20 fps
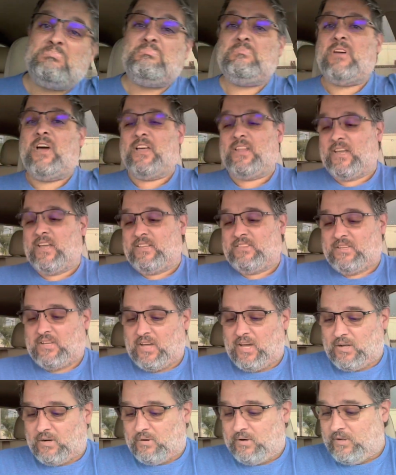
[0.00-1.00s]
I like the
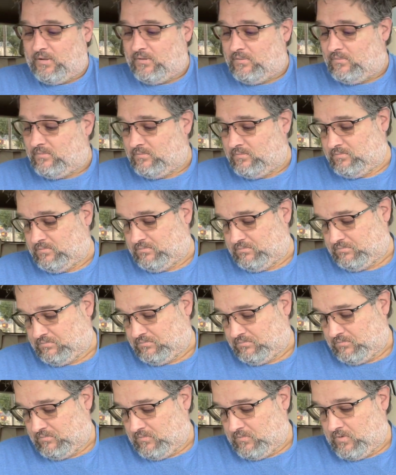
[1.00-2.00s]
coloring.
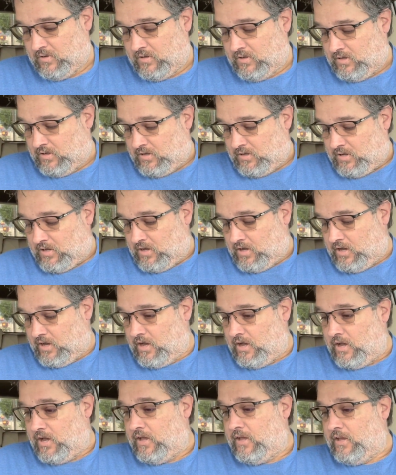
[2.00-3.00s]

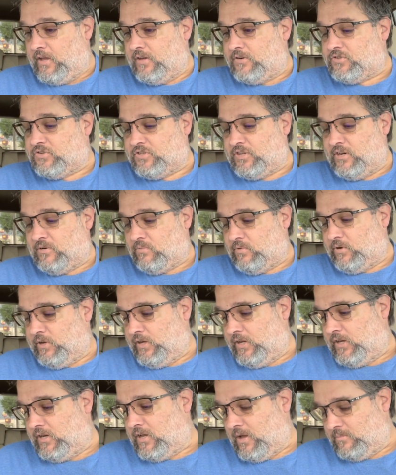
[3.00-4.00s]
Interesting
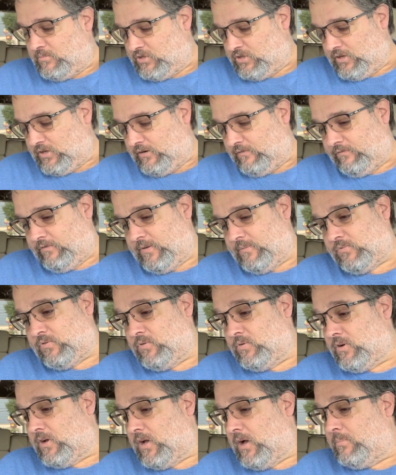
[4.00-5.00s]
read. I'm just going to flip
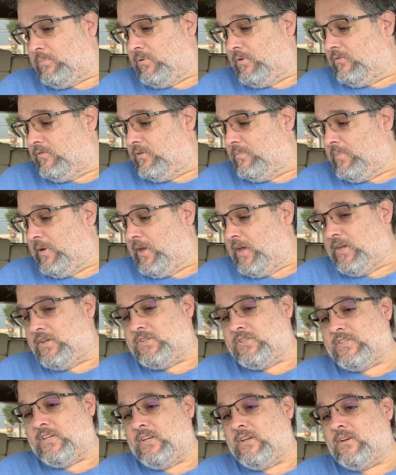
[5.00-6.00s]
through a couple of the
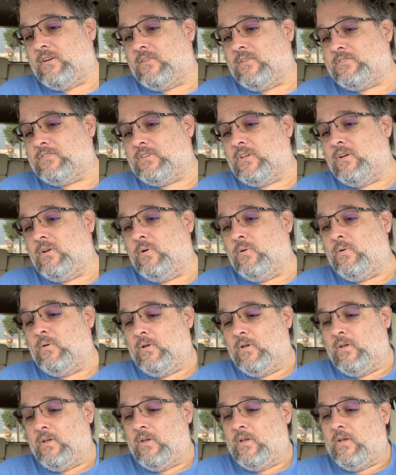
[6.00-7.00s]
pages here. So
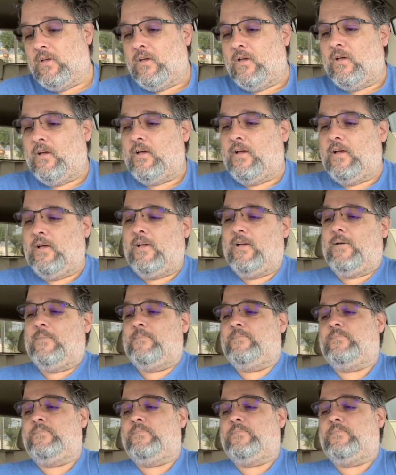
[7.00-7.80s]
as